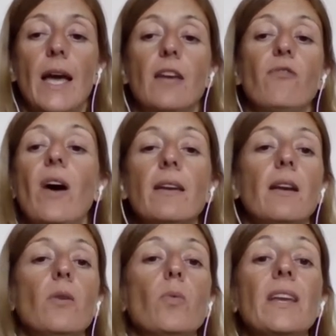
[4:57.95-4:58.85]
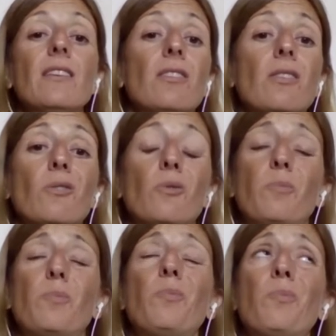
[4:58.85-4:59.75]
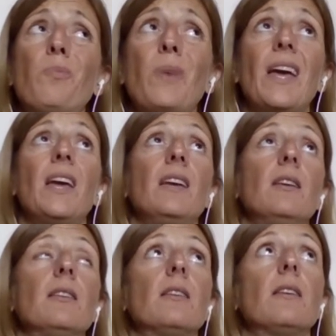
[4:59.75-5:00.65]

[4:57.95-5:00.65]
And finally, we need to pay